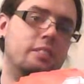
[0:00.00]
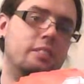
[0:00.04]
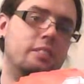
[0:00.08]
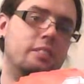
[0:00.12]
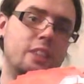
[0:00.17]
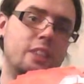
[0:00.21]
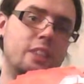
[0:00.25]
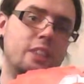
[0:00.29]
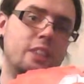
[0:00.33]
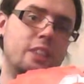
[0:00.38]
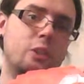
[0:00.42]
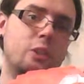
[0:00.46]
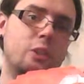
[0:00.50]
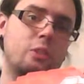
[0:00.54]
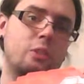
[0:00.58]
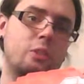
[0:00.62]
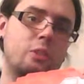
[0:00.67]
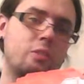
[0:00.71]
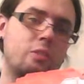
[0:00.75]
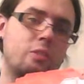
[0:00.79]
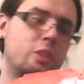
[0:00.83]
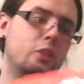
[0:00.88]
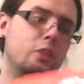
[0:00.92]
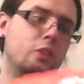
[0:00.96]
and you
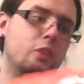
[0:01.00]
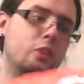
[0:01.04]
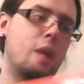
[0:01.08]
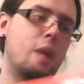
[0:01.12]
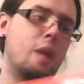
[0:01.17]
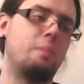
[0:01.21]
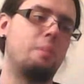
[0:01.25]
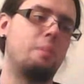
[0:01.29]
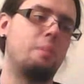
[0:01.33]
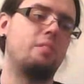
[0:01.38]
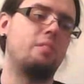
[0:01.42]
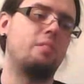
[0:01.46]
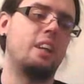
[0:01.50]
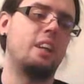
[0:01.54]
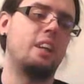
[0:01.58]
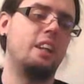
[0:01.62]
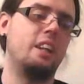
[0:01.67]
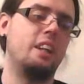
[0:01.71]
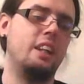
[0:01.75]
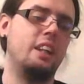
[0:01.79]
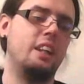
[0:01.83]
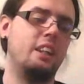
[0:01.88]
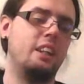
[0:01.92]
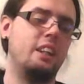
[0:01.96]
rapid fire
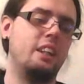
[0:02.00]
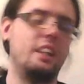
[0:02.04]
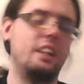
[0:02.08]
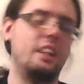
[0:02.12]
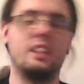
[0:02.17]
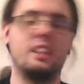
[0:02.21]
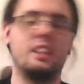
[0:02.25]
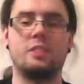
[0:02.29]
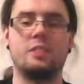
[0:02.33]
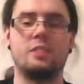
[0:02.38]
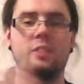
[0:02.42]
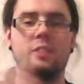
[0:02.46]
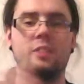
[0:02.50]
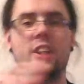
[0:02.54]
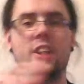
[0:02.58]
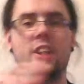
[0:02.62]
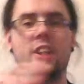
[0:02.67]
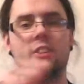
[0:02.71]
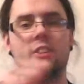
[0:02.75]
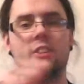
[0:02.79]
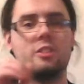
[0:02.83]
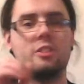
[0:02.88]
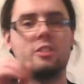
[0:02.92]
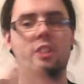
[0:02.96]
it, and it's feeding
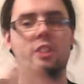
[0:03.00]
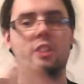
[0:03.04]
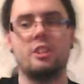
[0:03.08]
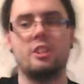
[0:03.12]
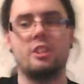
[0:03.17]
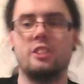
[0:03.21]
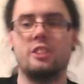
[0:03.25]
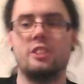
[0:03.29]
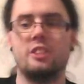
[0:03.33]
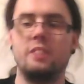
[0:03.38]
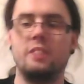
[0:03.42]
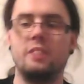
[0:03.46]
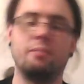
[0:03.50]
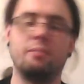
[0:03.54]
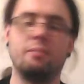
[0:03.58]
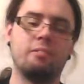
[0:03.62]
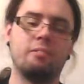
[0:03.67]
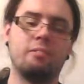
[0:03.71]
those darts in,